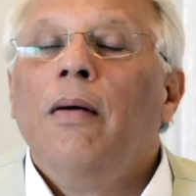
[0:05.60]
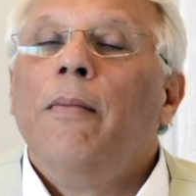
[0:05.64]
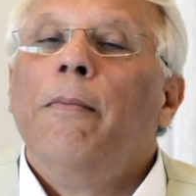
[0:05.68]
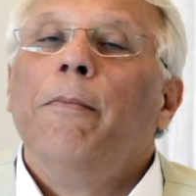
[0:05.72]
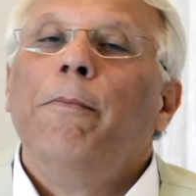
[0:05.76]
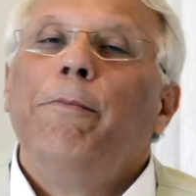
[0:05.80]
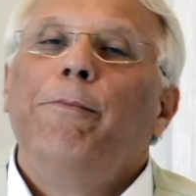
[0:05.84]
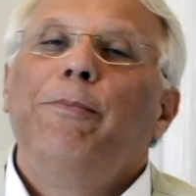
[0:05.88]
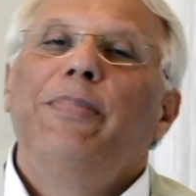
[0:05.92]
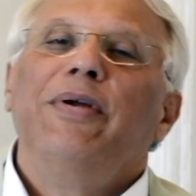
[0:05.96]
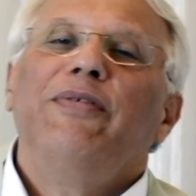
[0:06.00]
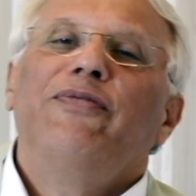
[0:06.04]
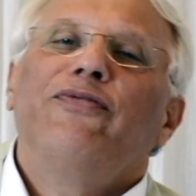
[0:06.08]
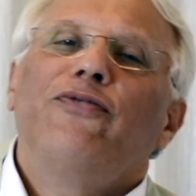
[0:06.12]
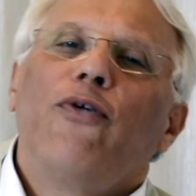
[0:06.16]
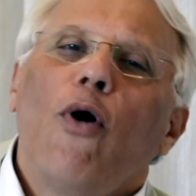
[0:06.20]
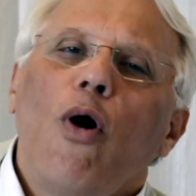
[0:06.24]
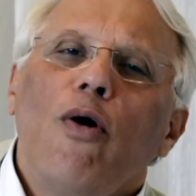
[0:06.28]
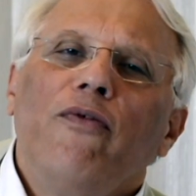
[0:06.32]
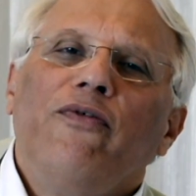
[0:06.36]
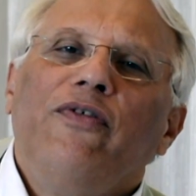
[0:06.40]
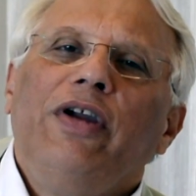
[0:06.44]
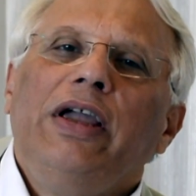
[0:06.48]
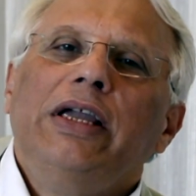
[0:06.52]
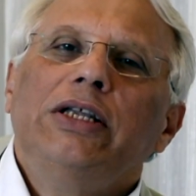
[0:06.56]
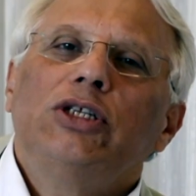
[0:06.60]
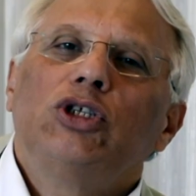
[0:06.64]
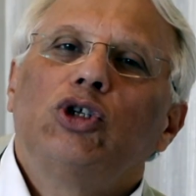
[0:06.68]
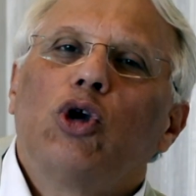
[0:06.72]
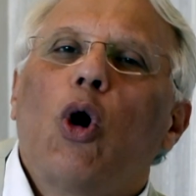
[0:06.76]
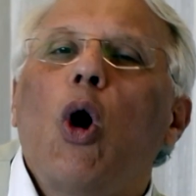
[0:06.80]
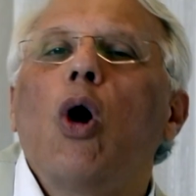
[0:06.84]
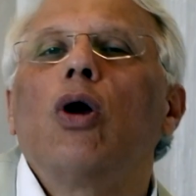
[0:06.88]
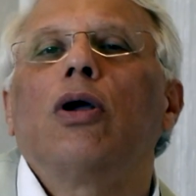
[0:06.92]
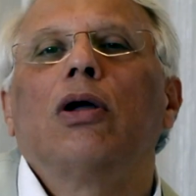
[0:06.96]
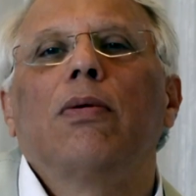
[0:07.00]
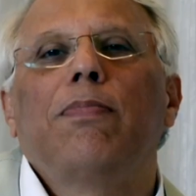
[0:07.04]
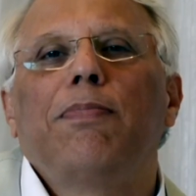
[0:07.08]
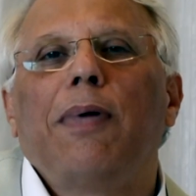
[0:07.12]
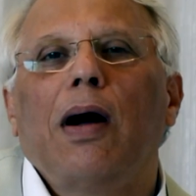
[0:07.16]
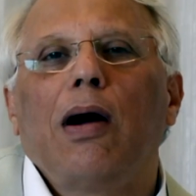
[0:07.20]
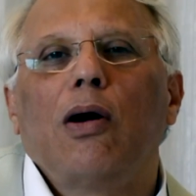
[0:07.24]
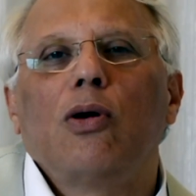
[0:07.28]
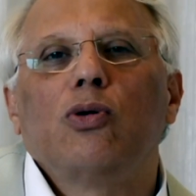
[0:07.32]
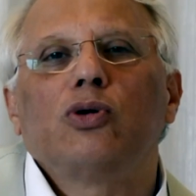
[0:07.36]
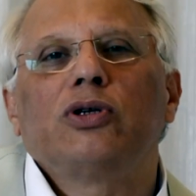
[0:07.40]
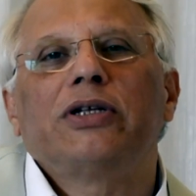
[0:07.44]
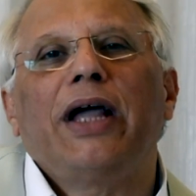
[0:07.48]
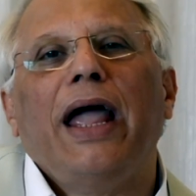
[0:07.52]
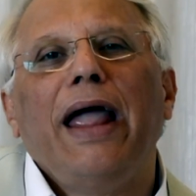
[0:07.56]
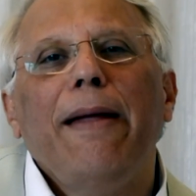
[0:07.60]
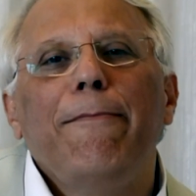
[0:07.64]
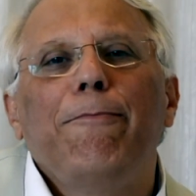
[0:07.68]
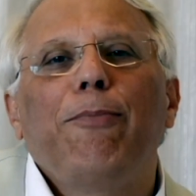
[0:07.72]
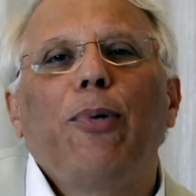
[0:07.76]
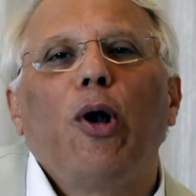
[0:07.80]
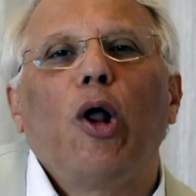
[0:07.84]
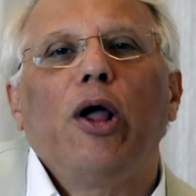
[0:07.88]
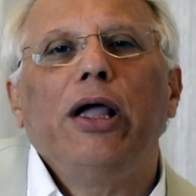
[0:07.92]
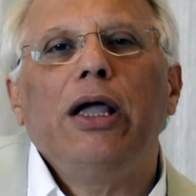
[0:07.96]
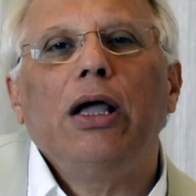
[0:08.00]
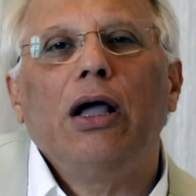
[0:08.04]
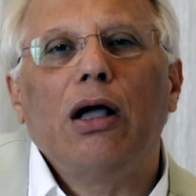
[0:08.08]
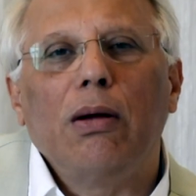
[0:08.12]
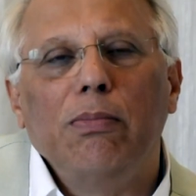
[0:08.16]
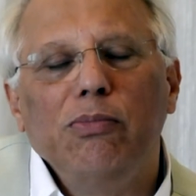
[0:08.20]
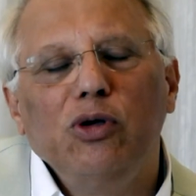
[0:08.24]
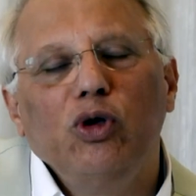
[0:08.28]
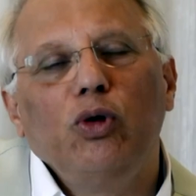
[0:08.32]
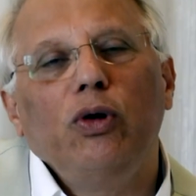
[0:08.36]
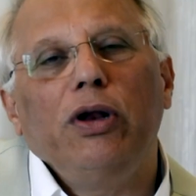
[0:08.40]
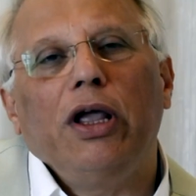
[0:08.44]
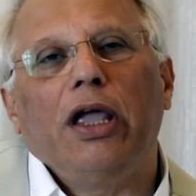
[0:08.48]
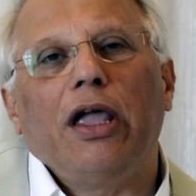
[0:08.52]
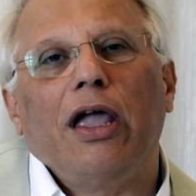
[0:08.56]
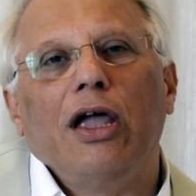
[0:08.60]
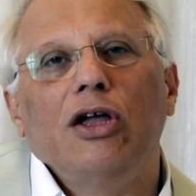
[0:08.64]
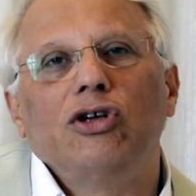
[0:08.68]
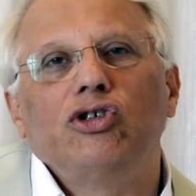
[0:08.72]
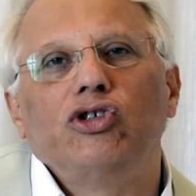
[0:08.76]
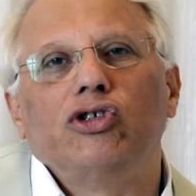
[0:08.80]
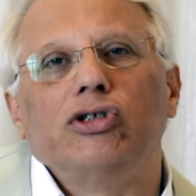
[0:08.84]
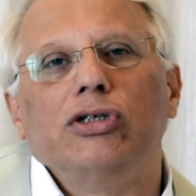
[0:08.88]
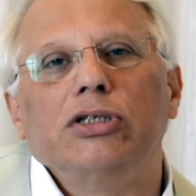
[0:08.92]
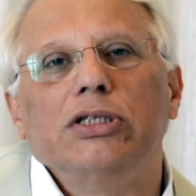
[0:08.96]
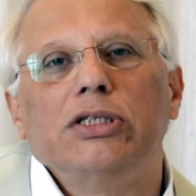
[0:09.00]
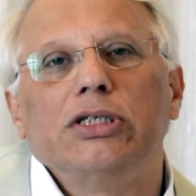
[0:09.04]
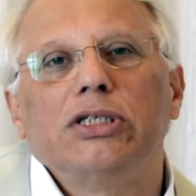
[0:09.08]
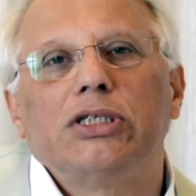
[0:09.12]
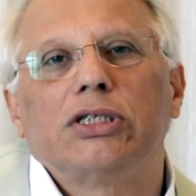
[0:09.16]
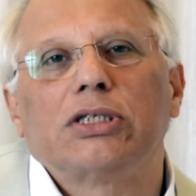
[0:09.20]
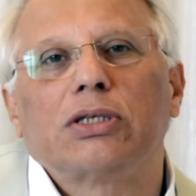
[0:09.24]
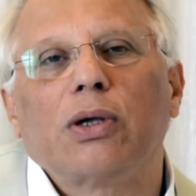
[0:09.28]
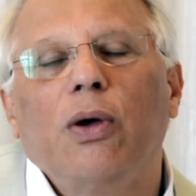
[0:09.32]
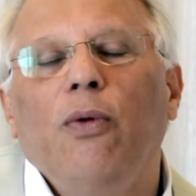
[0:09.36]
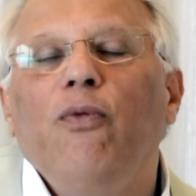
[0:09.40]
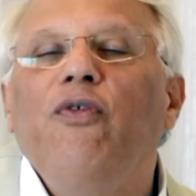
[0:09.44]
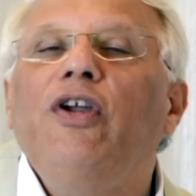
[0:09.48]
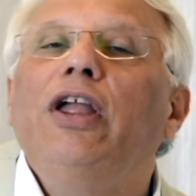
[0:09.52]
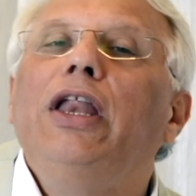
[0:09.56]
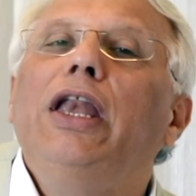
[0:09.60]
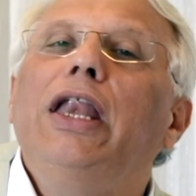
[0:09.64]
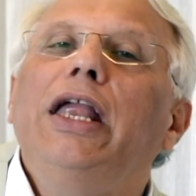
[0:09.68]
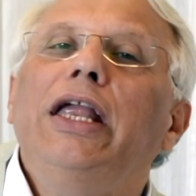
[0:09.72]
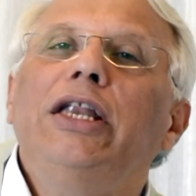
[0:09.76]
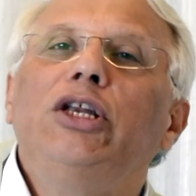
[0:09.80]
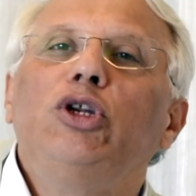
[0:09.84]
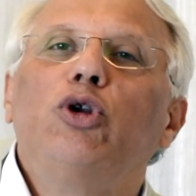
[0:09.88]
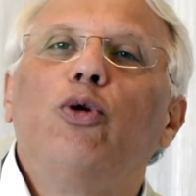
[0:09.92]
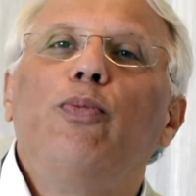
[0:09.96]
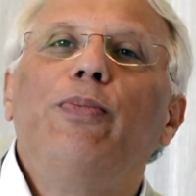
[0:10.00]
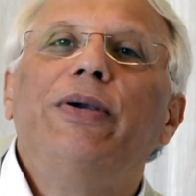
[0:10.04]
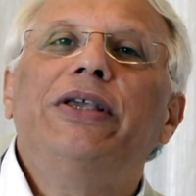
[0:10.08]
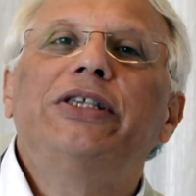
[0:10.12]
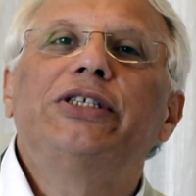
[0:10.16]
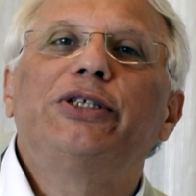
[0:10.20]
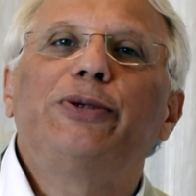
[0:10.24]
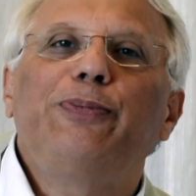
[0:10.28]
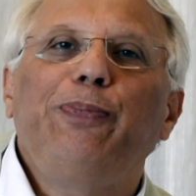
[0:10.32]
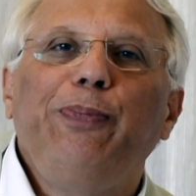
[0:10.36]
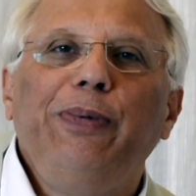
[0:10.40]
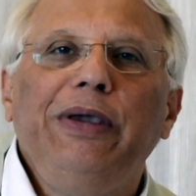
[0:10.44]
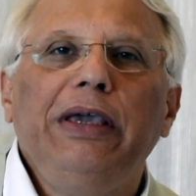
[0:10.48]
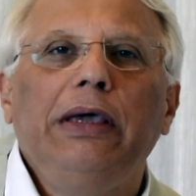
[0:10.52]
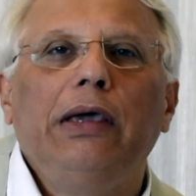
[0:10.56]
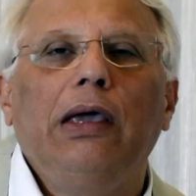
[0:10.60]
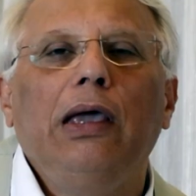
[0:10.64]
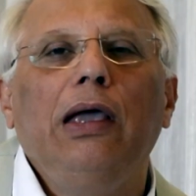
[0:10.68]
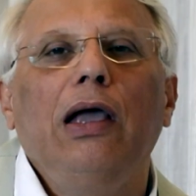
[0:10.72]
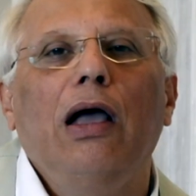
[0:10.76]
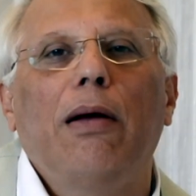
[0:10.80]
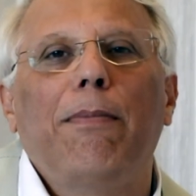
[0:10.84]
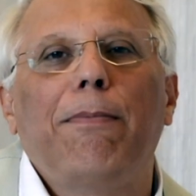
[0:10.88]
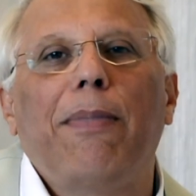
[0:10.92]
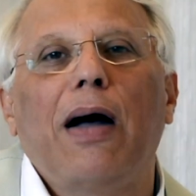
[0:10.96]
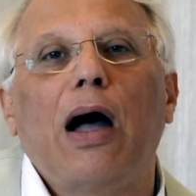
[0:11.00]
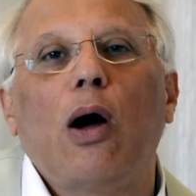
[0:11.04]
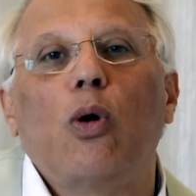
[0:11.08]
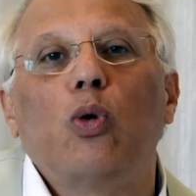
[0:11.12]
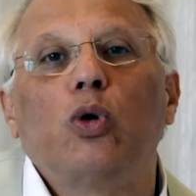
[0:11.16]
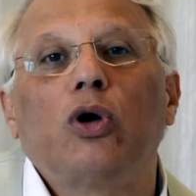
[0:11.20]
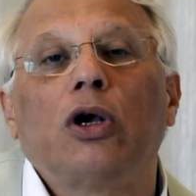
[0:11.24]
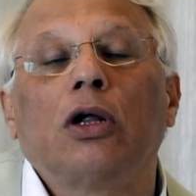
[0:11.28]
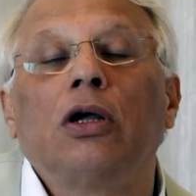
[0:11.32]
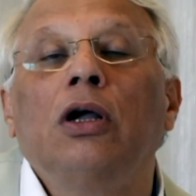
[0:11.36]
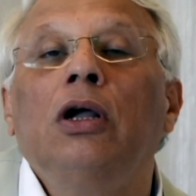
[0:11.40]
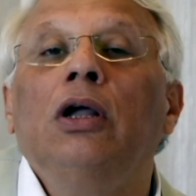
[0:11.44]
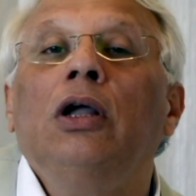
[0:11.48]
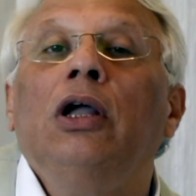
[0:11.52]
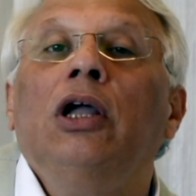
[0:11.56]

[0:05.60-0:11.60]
Before we talk about employee communications, we need to be speaking about